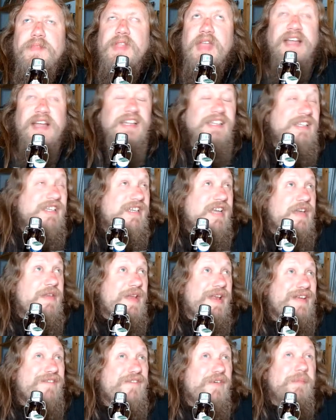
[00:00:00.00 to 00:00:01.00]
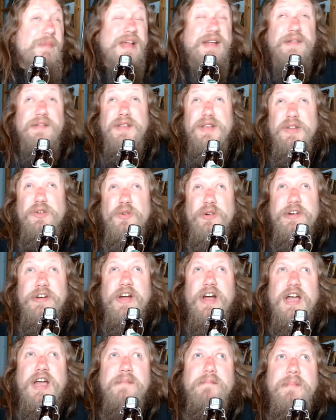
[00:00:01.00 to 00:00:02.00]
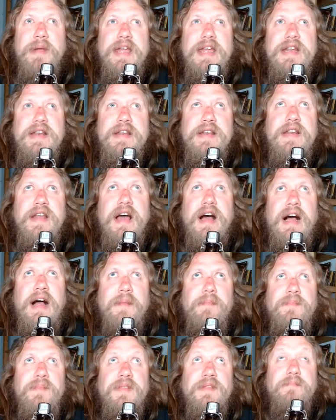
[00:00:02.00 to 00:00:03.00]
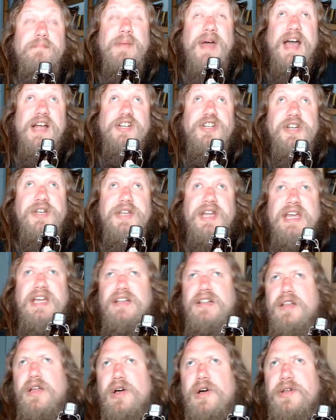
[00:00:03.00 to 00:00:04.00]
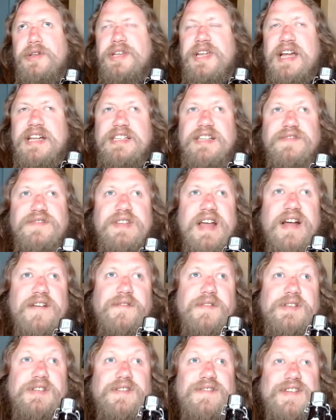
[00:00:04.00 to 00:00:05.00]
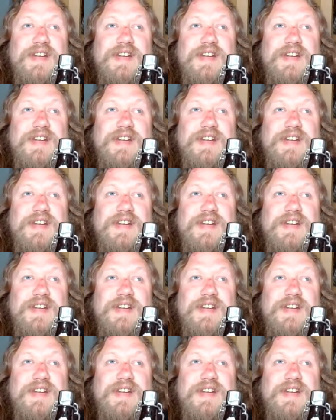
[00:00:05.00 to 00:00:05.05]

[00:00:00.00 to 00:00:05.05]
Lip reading: I can say that like from like newer Iron Maiden, Passchendaele on Dance of Death is a